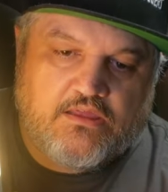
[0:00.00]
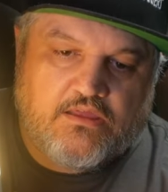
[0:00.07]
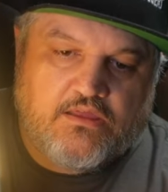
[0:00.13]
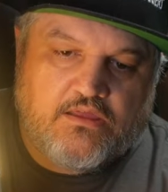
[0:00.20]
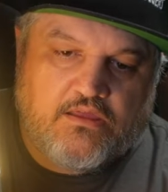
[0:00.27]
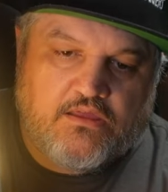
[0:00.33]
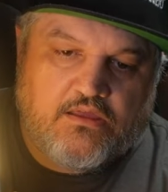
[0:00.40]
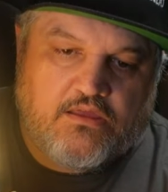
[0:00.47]

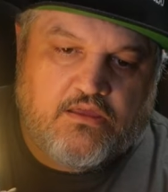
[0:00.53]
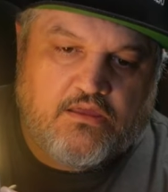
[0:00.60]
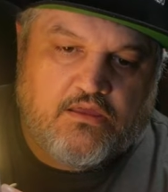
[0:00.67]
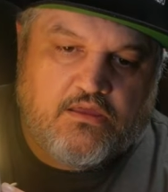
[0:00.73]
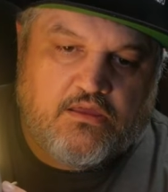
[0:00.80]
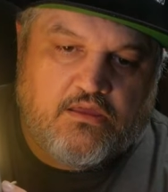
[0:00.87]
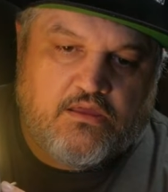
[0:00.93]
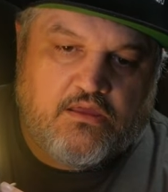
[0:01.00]

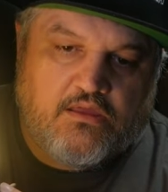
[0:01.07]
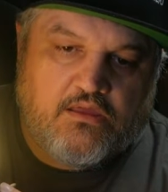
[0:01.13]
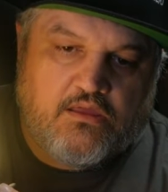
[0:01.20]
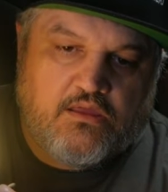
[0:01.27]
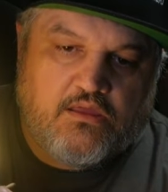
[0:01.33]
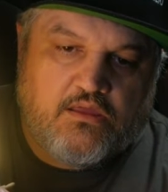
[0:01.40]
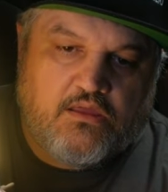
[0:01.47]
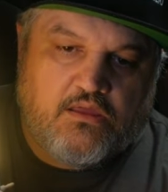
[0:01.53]

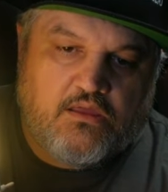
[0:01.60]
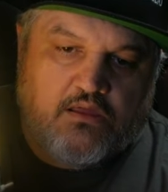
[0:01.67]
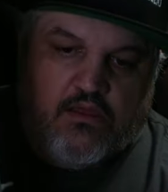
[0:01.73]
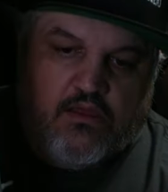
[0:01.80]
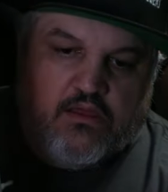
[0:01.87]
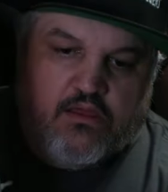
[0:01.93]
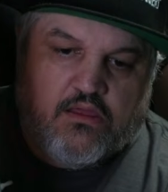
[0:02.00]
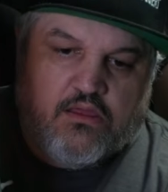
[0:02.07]

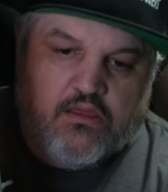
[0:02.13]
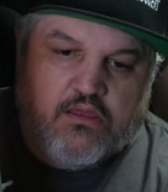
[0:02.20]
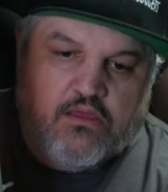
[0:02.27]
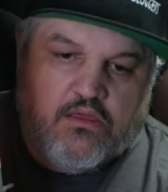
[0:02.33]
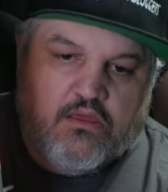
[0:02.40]
Nobody speaks.